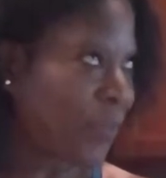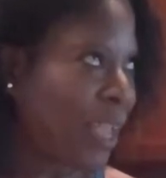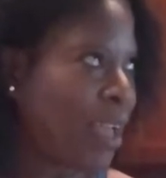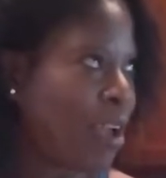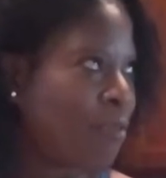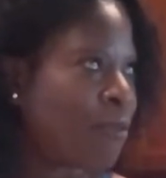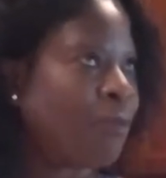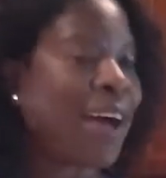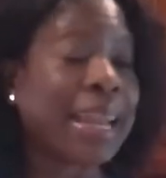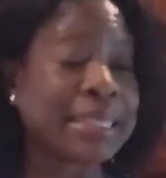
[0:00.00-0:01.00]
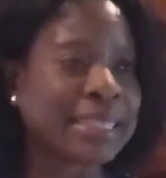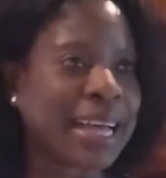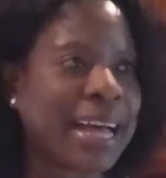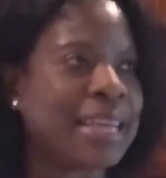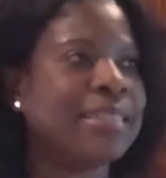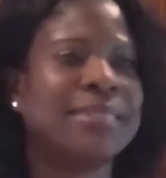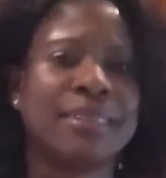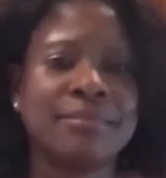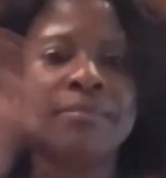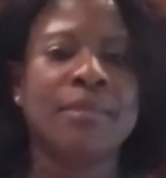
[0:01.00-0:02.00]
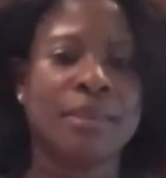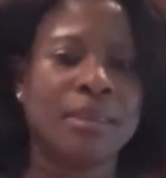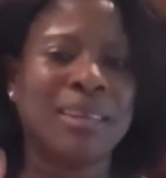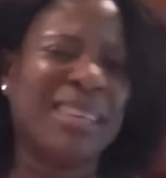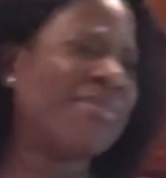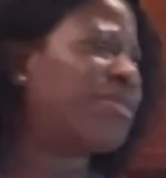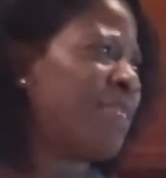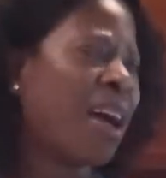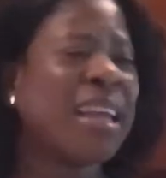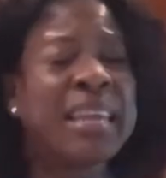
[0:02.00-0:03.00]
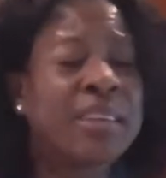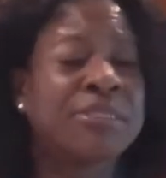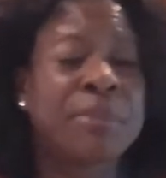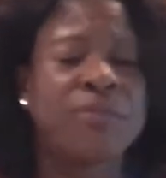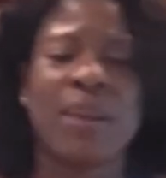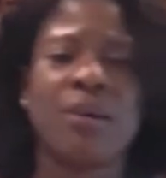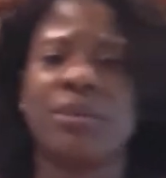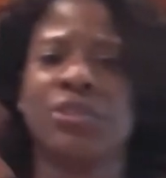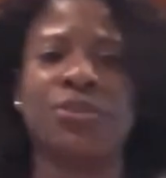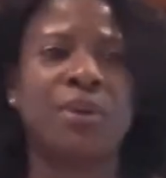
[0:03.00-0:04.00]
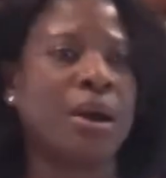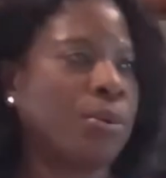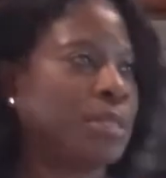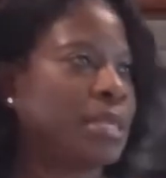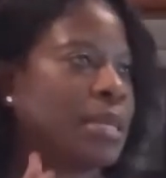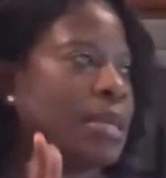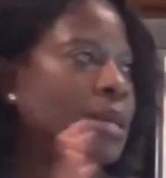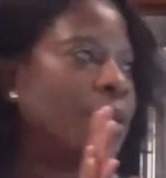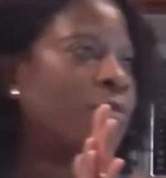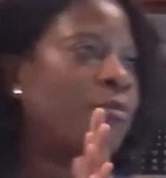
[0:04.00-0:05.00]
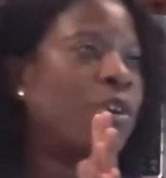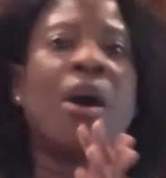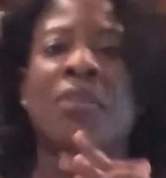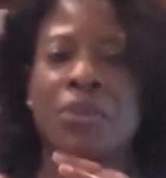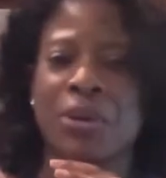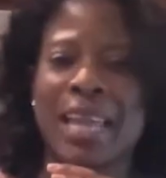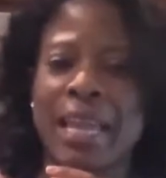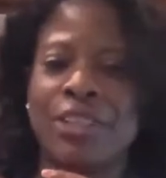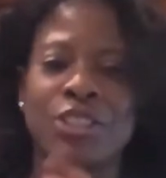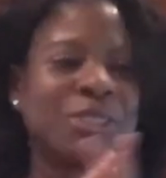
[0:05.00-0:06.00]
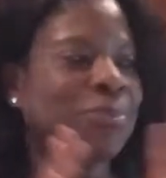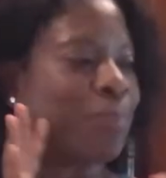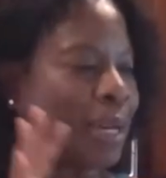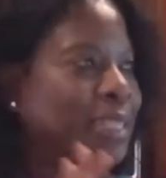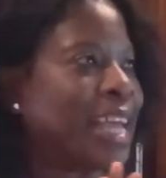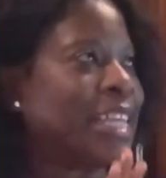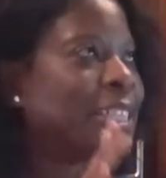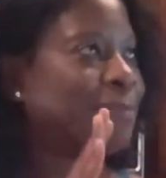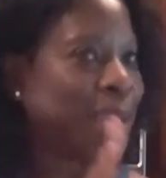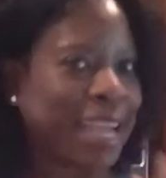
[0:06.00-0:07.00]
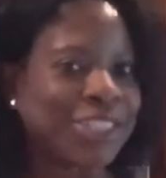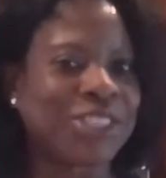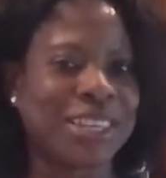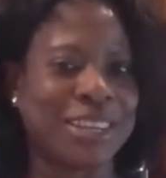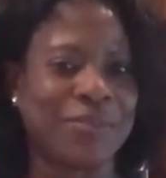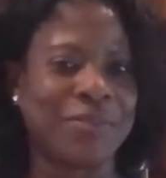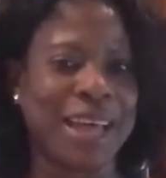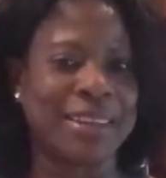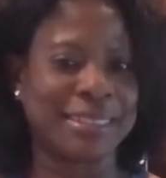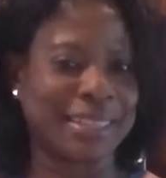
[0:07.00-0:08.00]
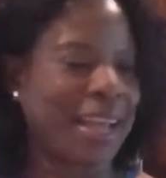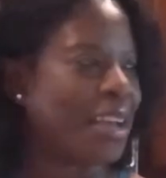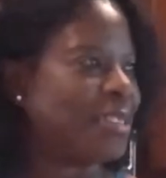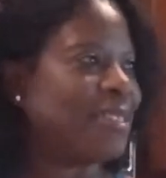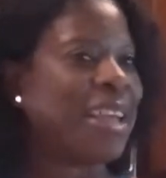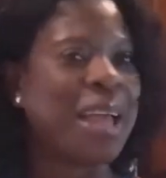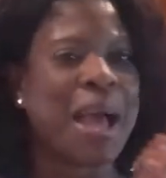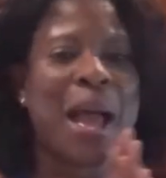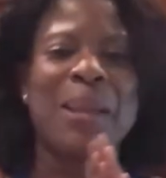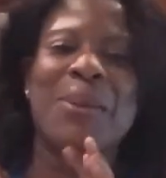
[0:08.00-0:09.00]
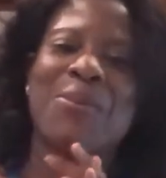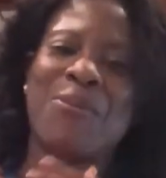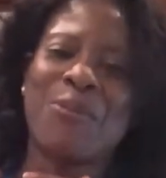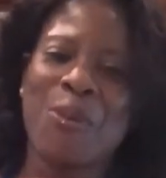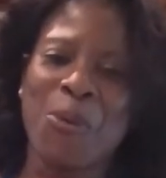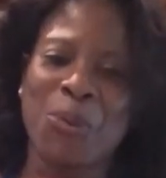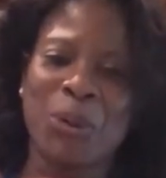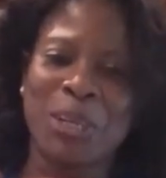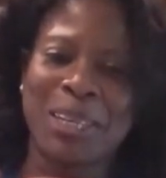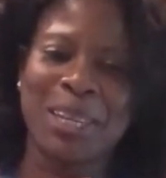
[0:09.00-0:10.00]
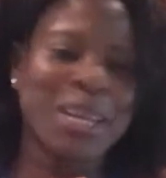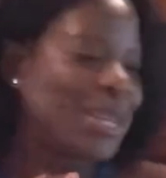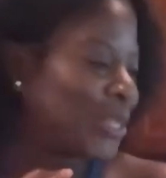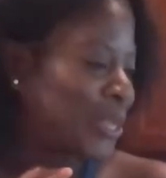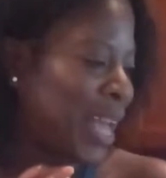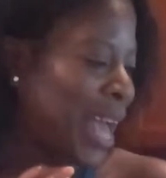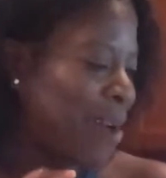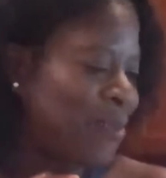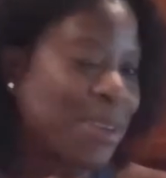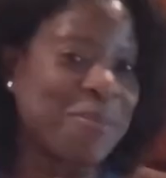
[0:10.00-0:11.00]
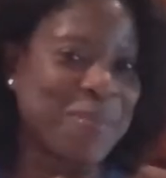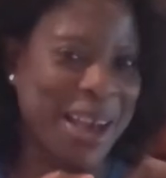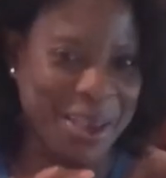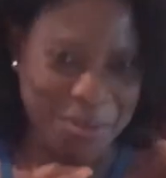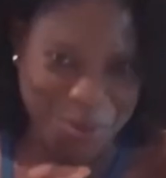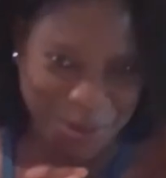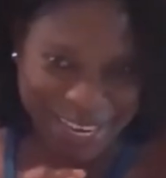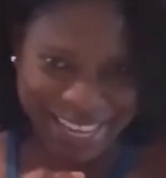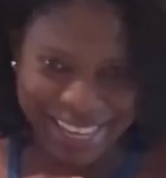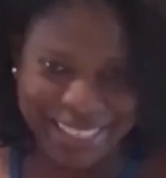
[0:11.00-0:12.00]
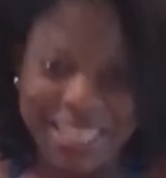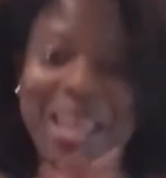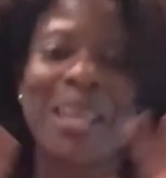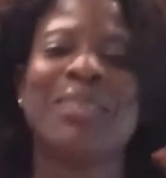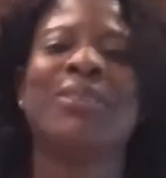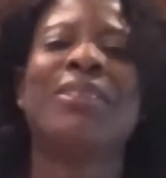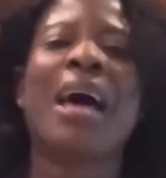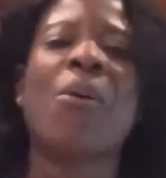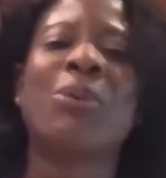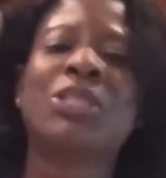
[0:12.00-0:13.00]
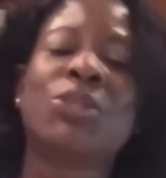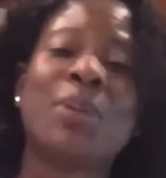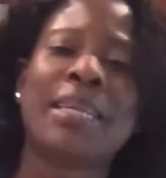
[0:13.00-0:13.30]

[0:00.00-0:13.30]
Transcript: Valentine's. And he gives me flowers throughout for other occasions, but especially on Valentine's, I look forward to having my orchids. So that was sweet.